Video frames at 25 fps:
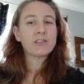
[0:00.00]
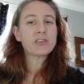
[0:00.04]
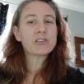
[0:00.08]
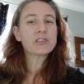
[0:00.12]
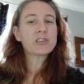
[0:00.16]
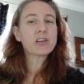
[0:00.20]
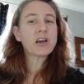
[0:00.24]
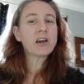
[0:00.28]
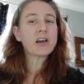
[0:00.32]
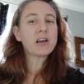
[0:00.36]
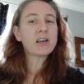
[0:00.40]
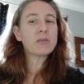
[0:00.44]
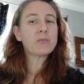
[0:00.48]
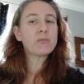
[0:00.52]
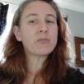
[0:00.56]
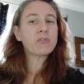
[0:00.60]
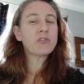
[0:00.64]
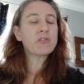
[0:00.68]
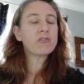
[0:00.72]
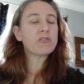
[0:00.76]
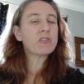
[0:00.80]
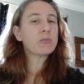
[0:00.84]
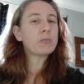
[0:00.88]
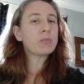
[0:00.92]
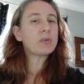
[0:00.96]
the time
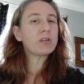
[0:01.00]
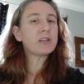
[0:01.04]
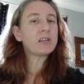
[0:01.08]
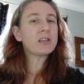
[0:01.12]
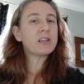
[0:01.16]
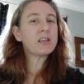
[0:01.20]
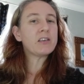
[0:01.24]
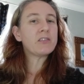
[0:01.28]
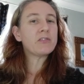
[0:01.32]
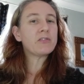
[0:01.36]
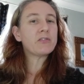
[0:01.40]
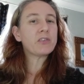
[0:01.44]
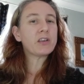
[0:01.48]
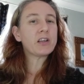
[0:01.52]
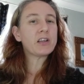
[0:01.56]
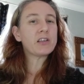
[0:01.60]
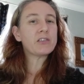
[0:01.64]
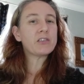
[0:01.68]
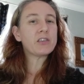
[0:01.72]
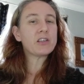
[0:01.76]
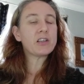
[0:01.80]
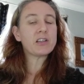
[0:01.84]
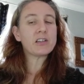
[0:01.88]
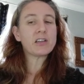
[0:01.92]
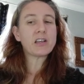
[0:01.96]
for a belief
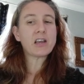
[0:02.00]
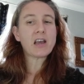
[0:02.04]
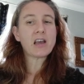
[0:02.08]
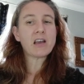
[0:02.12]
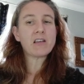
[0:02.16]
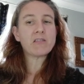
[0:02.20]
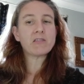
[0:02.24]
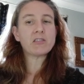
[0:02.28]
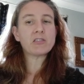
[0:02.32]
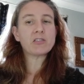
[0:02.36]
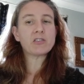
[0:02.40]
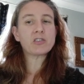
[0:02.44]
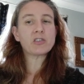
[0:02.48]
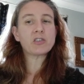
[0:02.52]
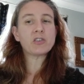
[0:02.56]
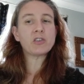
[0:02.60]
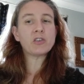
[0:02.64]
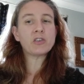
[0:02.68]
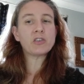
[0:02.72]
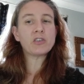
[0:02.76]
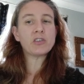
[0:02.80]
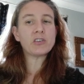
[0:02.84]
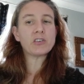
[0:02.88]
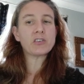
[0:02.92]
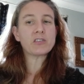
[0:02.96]
in the inherent
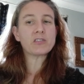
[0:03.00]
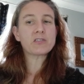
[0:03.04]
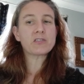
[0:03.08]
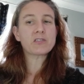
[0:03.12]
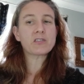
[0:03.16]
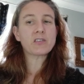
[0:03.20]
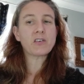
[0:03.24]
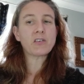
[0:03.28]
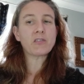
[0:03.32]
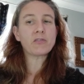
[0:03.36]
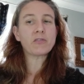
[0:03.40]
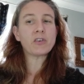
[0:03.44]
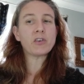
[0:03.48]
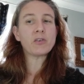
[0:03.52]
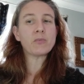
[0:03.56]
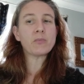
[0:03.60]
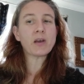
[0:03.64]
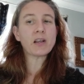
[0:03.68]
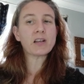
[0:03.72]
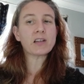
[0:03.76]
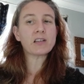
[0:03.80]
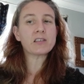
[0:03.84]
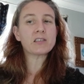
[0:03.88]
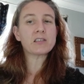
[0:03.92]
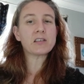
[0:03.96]
goodness of
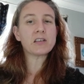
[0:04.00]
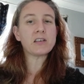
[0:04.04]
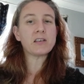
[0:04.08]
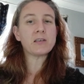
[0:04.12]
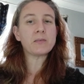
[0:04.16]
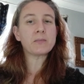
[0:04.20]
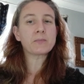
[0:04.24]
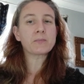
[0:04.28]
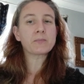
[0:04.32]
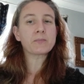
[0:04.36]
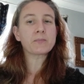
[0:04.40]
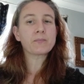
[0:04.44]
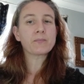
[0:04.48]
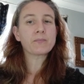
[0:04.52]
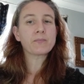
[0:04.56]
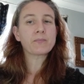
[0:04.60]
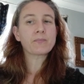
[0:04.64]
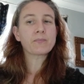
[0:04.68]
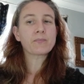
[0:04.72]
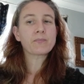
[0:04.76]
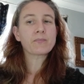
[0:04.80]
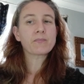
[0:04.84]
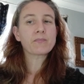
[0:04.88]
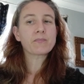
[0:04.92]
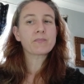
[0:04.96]
humanity,
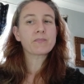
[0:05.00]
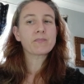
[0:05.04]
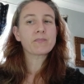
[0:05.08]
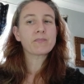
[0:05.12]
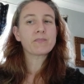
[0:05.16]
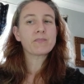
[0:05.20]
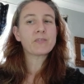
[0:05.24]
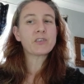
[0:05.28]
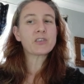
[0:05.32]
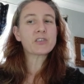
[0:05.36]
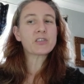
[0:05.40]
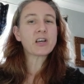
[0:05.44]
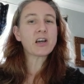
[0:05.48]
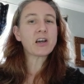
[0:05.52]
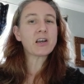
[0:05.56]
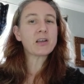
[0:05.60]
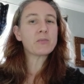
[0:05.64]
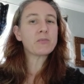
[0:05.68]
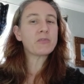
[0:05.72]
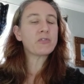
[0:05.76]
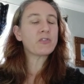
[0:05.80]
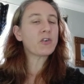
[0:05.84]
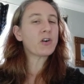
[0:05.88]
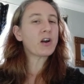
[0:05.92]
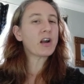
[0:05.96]
the
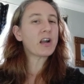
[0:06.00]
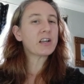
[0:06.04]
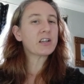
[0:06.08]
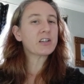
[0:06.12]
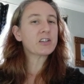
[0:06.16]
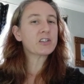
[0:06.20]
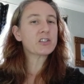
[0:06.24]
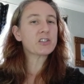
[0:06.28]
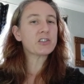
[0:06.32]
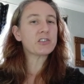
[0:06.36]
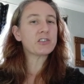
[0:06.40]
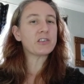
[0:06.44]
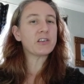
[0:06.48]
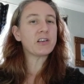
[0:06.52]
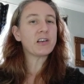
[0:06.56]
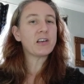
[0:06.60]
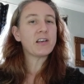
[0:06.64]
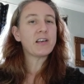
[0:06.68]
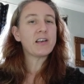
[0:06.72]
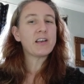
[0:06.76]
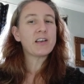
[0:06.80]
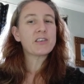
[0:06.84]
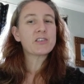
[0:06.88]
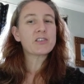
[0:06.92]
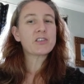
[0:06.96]
time for action
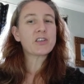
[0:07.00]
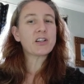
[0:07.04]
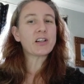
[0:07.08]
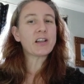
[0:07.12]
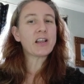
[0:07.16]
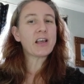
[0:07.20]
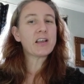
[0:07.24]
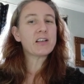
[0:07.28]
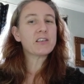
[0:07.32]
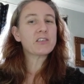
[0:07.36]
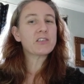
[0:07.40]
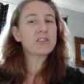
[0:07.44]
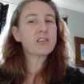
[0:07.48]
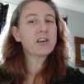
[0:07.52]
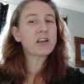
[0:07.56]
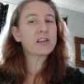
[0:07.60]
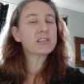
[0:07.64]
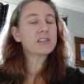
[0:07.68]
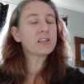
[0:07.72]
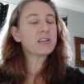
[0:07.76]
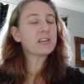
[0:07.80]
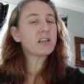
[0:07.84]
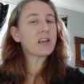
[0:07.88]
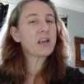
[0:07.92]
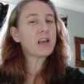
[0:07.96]
to let
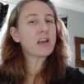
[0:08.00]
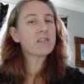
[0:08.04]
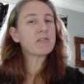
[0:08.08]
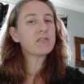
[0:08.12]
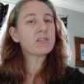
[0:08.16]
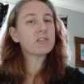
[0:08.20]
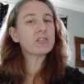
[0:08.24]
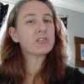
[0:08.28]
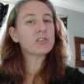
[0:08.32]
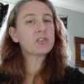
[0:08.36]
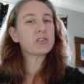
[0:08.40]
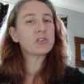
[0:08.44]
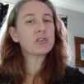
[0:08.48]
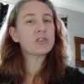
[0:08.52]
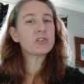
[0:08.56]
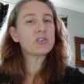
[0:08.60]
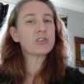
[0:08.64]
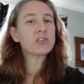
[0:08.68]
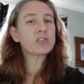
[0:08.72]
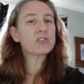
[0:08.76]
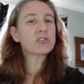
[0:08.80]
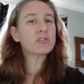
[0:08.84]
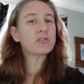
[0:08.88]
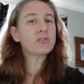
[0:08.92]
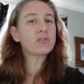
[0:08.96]
that inherent
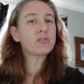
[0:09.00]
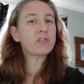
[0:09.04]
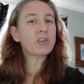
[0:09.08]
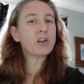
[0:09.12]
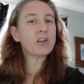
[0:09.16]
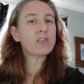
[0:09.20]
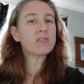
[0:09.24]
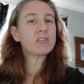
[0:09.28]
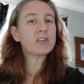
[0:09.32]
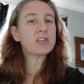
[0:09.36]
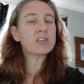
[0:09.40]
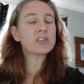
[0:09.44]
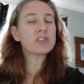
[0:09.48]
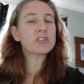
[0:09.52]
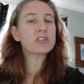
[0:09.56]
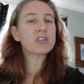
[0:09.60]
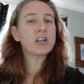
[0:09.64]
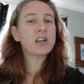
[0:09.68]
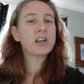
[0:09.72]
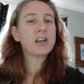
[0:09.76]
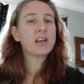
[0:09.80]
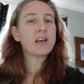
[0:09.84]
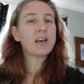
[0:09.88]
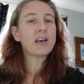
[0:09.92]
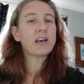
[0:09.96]
goodness flourish
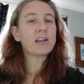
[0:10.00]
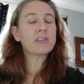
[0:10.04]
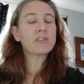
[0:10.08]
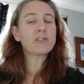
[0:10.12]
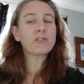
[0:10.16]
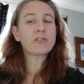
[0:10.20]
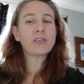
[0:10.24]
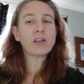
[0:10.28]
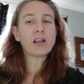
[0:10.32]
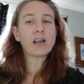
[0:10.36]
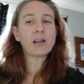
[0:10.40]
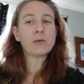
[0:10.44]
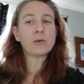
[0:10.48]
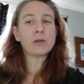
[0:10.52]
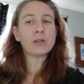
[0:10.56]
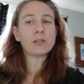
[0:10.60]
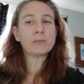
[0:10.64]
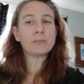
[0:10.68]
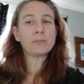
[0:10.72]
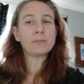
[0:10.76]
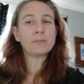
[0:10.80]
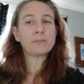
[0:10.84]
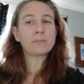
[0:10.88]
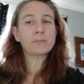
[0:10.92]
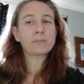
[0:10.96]
and
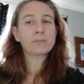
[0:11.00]
flower